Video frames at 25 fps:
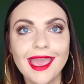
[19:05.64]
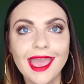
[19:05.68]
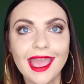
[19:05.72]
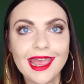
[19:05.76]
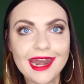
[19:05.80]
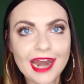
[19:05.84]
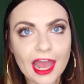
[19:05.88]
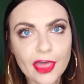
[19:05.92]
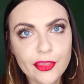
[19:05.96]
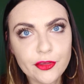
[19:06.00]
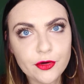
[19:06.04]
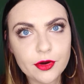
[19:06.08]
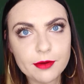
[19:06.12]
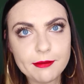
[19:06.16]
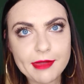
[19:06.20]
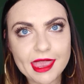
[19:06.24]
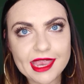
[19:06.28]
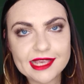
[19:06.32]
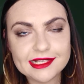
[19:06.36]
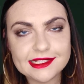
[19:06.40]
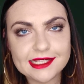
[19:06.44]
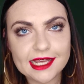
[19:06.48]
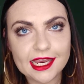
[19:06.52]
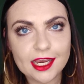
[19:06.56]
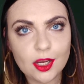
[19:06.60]
Another
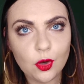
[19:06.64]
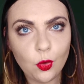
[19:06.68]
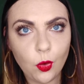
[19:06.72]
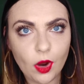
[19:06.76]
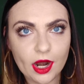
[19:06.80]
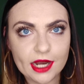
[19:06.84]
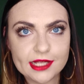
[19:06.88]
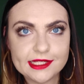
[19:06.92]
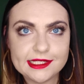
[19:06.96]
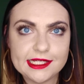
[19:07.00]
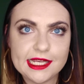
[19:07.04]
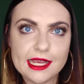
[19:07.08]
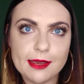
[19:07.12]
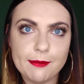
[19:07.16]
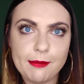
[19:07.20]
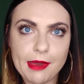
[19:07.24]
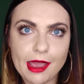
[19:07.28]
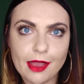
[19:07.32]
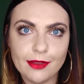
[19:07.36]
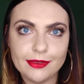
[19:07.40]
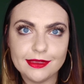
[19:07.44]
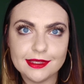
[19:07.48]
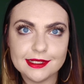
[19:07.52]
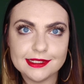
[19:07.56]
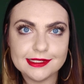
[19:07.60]
amazing quality
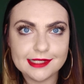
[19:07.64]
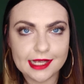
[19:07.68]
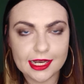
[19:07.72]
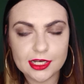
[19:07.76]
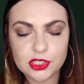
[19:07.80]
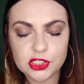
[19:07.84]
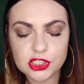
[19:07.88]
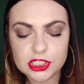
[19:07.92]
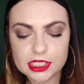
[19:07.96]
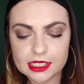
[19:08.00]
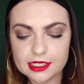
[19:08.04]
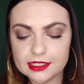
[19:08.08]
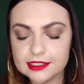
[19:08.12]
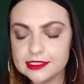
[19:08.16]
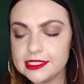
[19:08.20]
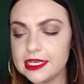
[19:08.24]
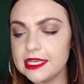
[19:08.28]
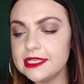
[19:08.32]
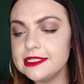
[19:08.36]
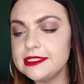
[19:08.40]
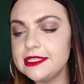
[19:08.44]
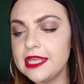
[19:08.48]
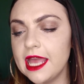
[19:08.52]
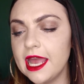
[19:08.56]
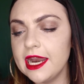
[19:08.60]
about the sun shield
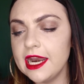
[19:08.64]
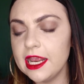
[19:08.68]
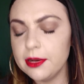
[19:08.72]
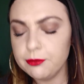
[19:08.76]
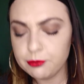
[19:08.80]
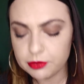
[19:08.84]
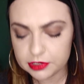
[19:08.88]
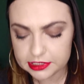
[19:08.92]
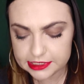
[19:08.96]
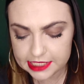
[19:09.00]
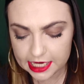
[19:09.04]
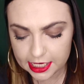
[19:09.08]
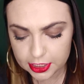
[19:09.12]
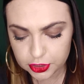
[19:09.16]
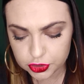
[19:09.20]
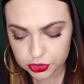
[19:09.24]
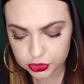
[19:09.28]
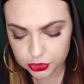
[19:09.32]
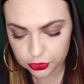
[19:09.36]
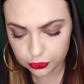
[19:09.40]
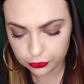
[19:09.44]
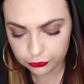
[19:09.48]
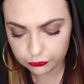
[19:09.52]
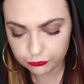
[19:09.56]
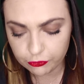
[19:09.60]
is that it
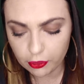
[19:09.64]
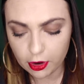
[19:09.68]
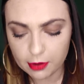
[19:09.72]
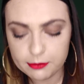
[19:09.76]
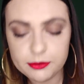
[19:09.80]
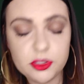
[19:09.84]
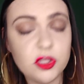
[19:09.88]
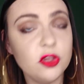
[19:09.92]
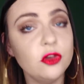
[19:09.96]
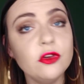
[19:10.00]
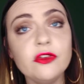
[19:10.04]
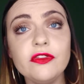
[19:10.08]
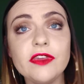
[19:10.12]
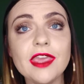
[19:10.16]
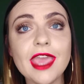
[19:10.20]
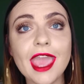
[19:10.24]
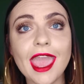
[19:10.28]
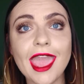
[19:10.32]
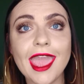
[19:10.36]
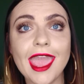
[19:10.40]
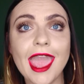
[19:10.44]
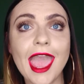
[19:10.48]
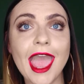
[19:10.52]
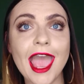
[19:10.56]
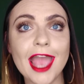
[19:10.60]
protects you from UVA
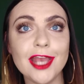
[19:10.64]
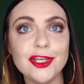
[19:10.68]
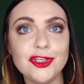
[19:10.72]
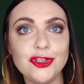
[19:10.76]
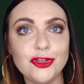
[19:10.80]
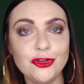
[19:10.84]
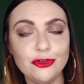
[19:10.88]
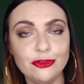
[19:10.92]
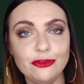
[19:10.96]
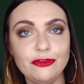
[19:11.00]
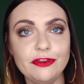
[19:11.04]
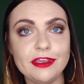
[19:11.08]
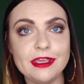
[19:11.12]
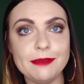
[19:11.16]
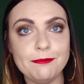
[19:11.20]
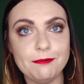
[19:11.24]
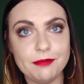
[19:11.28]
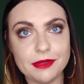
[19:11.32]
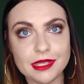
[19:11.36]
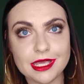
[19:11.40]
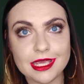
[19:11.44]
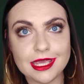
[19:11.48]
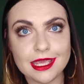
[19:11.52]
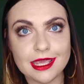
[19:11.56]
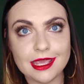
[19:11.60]
and
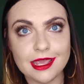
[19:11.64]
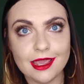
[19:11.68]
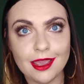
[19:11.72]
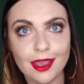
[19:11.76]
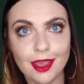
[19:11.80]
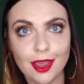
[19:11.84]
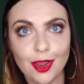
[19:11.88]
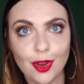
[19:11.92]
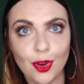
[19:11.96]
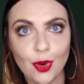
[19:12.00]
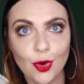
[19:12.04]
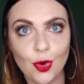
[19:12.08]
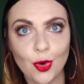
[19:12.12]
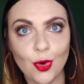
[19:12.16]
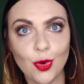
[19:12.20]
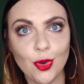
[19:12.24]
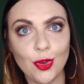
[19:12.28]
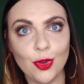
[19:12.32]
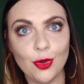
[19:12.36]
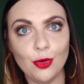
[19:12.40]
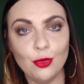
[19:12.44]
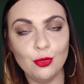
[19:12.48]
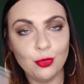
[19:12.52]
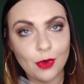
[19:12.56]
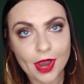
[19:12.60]

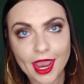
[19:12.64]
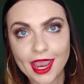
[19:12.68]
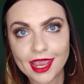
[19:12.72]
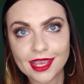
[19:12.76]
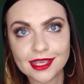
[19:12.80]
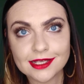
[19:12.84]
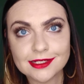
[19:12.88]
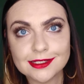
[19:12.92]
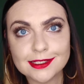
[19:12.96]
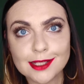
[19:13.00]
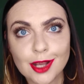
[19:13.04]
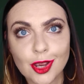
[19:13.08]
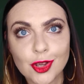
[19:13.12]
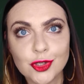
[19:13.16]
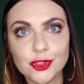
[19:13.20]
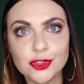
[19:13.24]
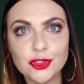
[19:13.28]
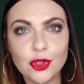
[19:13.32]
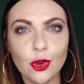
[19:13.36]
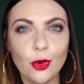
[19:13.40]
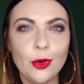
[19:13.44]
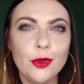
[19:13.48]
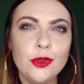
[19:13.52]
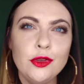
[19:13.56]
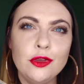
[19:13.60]
UVB rays.
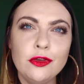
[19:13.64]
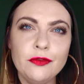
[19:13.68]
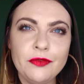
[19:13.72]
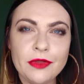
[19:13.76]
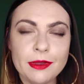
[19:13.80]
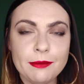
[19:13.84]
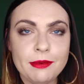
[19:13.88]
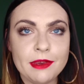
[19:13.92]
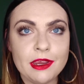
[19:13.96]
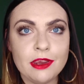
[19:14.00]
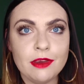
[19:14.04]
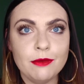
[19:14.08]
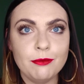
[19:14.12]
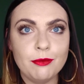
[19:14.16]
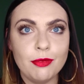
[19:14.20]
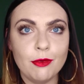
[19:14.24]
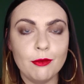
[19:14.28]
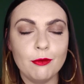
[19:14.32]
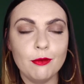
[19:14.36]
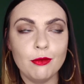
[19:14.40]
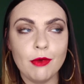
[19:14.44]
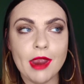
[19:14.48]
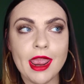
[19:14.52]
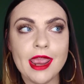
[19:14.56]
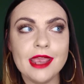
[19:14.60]
So
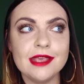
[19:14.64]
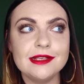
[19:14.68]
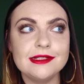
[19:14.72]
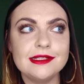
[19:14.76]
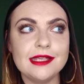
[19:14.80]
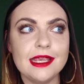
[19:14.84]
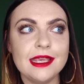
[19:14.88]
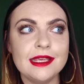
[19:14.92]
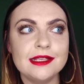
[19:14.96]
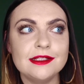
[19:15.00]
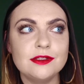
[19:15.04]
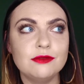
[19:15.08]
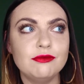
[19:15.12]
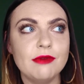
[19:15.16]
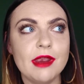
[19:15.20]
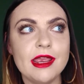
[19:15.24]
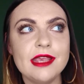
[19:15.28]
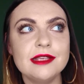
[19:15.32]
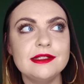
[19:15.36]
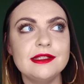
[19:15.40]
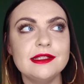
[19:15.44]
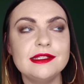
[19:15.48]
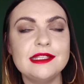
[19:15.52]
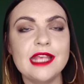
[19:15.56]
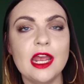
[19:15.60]
UVB rays is
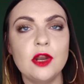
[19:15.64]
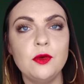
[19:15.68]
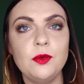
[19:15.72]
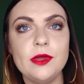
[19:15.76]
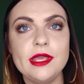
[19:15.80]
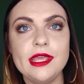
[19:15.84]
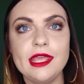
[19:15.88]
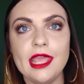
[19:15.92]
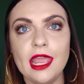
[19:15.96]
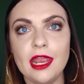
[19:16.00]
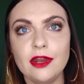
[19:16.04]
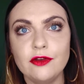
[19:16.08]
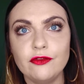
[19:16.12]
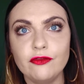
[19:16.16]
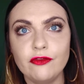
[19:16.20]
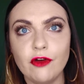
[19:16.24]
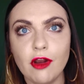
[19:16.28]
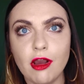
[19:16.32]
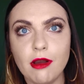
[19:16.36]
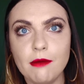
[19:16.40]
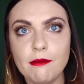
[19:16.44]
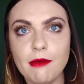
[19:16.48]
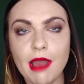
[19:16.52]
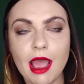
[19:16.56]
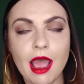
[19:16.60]
rays that we get
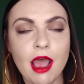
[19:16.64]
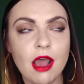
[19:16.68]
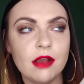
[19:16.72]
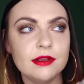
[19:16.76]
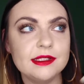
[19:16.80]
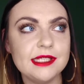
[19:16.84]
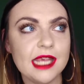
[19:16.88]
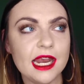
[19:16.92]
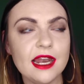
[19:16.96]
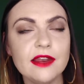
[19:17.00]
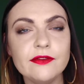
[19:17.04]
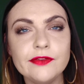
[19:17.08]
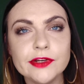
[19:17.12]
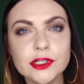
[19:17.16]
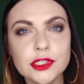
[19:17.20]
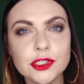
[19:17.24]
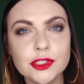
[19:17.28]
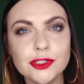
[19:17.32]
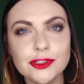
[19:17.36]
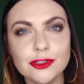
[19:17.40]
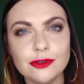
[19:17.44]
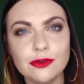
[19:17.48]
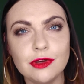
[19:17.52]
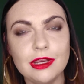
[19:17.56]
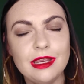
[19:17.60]
from our
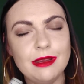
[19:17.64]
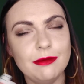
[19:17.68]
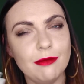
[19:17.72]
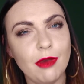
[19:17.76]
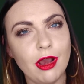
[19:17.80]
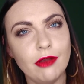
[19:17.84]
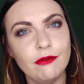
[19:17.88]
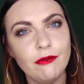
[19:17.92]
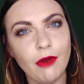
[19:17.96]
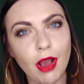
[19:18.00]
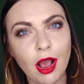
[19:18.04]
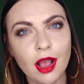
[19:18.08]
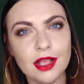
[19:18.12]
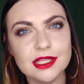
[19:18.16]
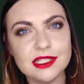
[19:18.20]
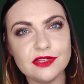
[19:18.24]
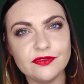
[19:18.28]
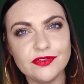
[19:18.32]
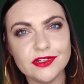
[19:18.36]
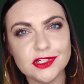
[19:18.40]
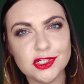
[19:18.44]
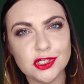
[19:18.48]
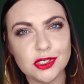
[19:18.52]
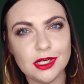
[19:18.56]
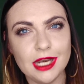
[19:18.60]
television screen, on
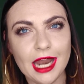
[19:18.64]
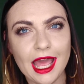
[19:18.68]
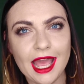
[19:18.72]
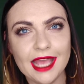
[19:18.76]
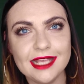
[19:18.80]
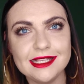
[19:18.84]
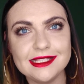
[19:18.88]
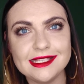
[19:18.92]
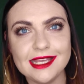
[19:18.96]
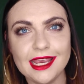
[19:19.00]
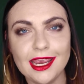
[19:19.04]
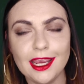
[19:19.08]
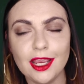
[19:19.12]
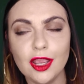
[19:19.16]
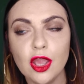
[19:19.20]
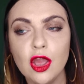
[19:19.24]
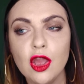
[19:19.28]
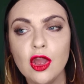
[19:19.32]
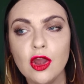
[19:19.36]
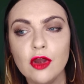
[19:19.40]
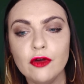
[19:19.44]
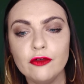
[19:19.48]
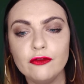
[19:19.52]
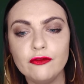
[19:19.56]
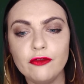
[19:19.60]
artificial lighting,
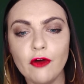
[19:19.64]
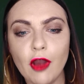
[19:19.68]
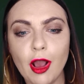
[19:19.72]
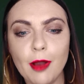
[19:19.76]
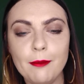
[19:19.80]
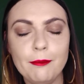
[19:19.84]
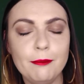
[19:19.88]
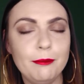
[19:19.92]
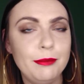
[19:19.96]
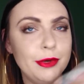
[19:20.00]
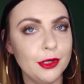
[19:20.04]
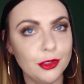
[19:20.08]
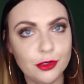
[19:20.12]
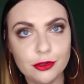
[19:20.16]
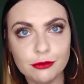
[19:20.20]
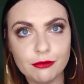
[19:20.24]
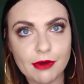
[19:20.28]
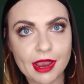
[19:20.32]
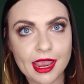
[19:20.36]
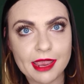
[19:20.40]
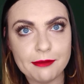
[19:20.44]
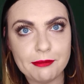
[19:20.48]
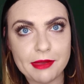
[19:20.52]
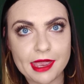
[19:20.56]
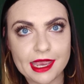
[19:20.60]
from
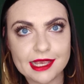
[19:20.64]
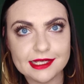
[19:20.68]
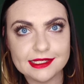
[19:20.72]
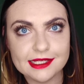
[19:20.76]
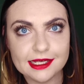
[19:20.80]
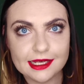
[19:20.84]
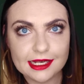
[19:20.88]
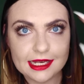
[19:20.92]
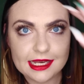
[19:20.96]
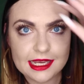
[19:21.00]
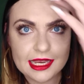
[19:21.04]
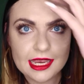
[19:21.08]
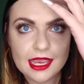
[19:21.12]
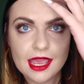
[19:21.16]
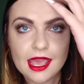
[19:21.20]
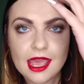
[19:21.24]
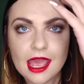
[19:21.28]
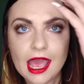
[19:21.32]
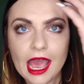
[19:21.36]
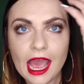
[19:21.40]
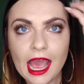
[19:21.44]
Blu-ray basically.